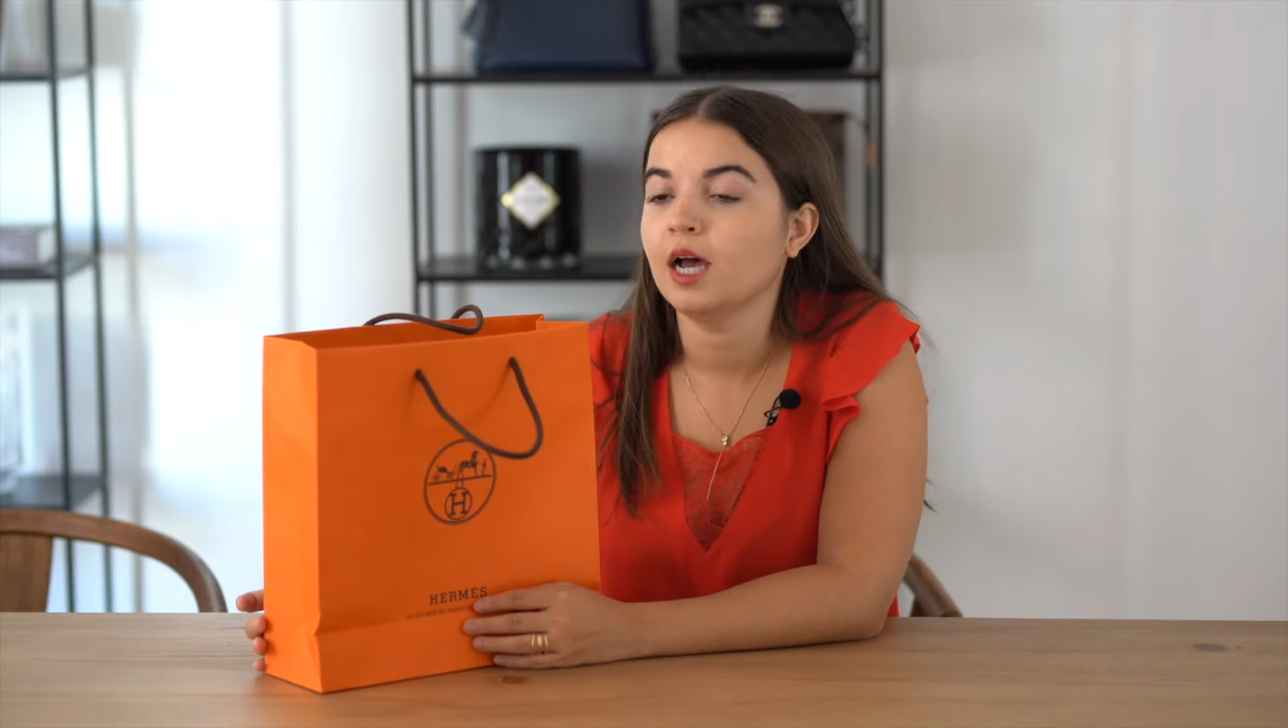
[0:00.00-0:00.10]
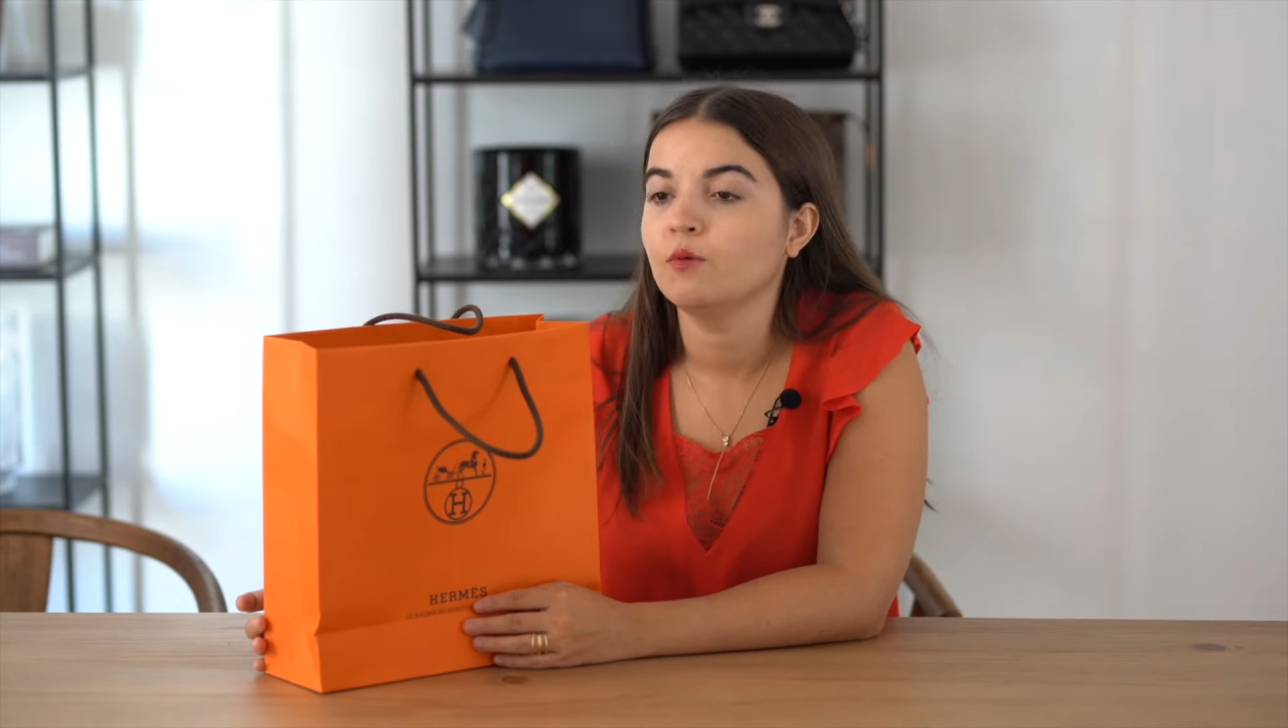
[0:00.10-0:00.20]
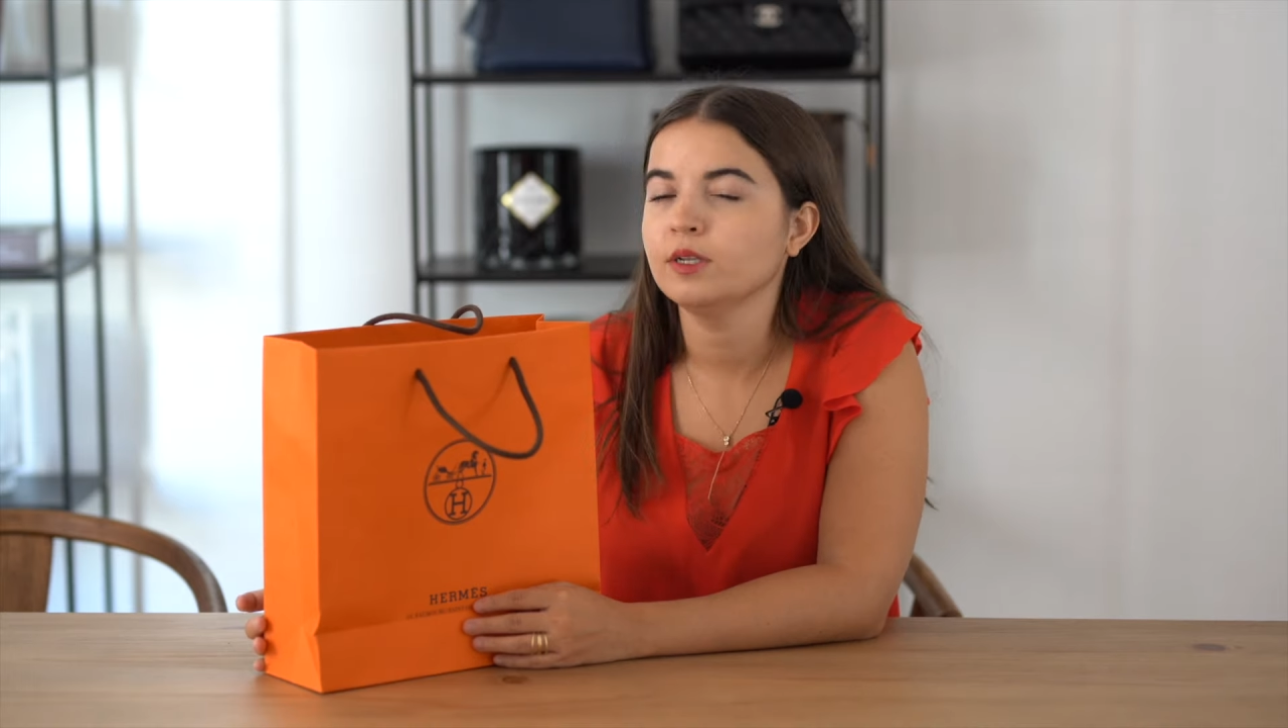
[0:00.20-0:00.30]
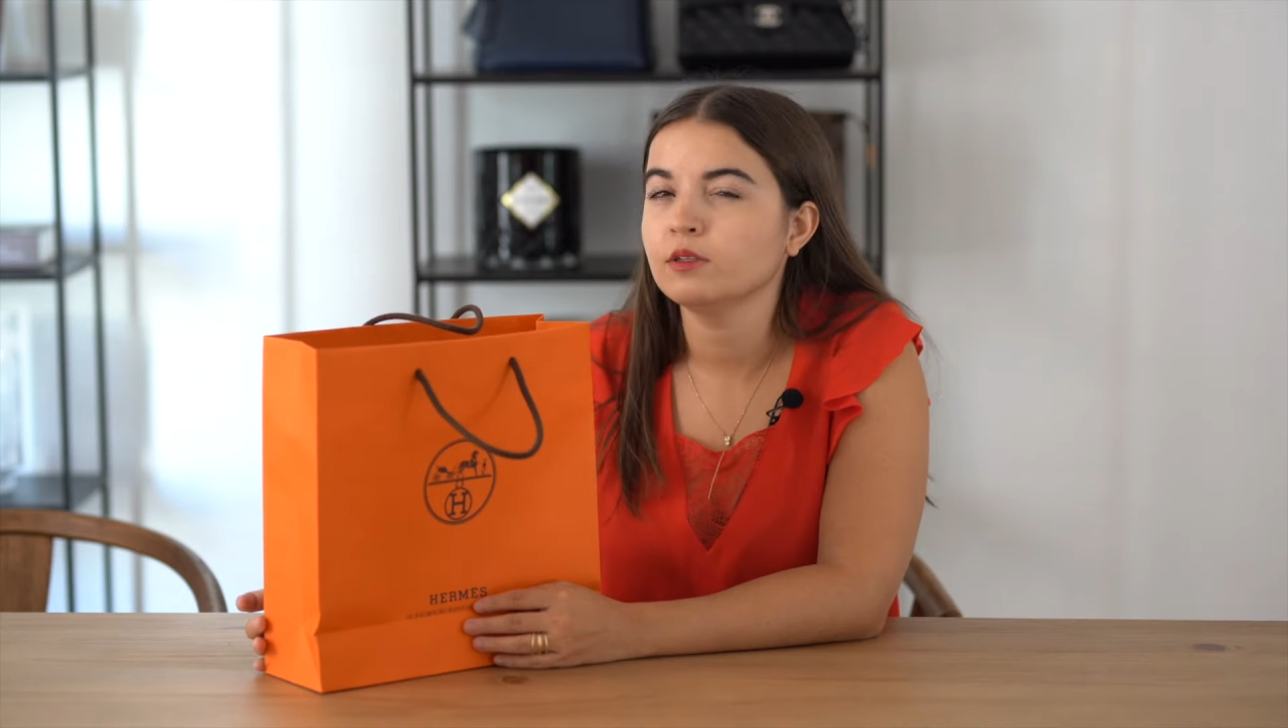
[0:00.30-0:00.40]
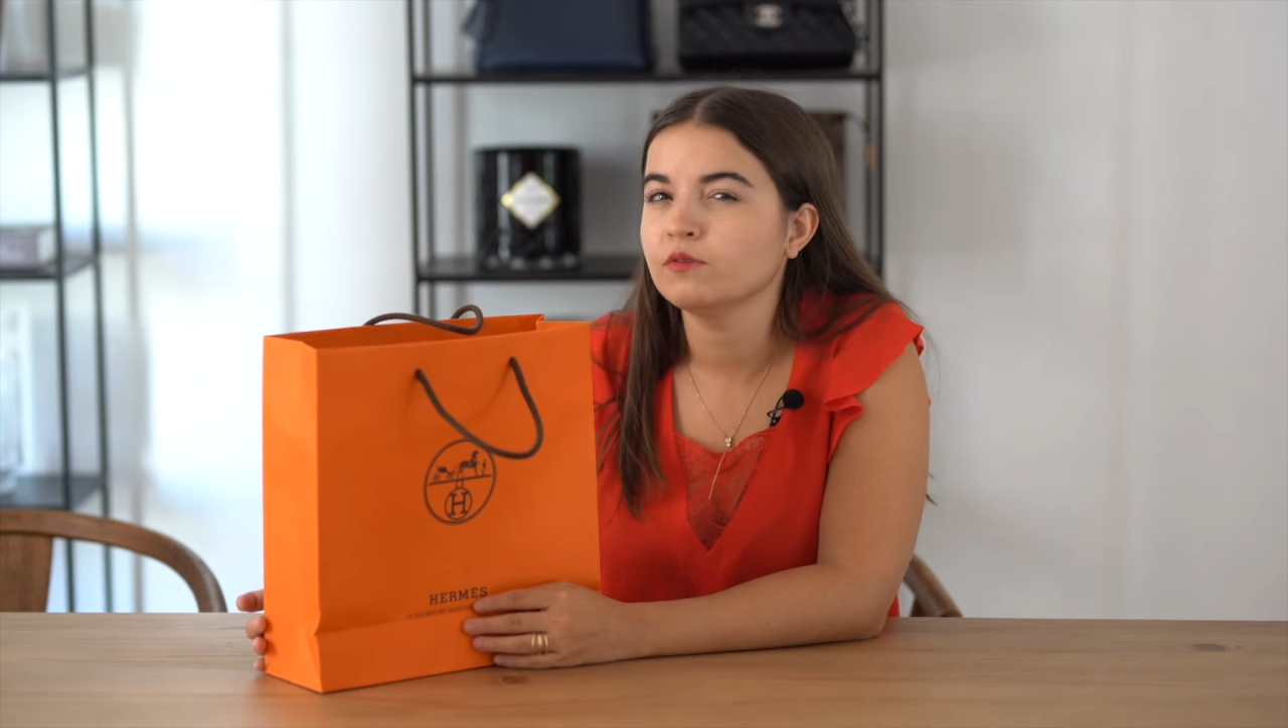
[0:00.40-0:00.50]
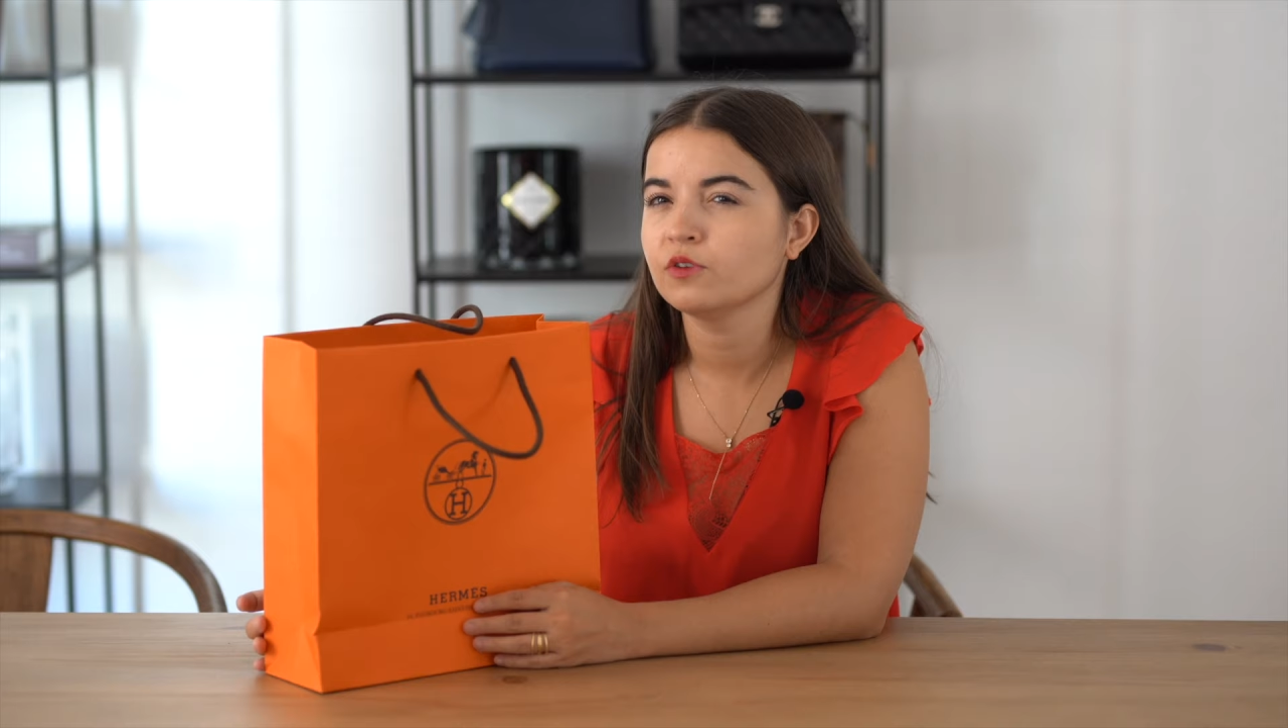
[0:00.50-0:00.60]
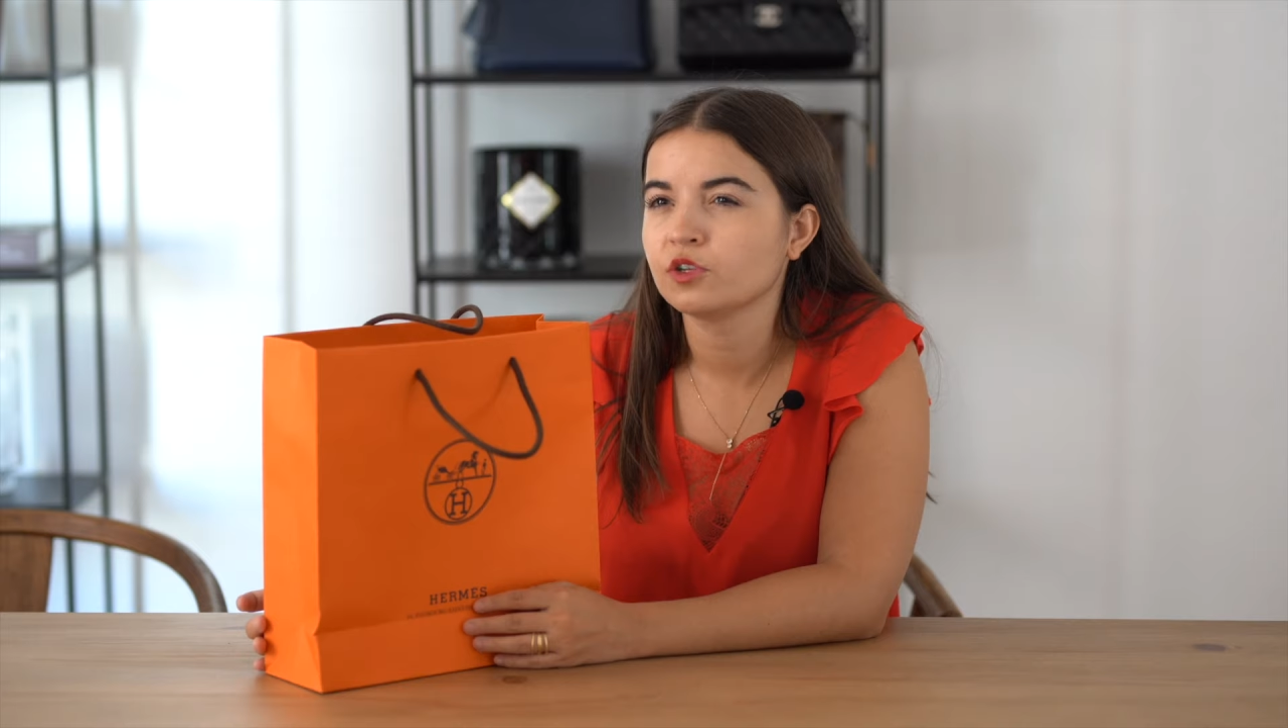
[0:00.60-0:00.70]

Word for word: I went to the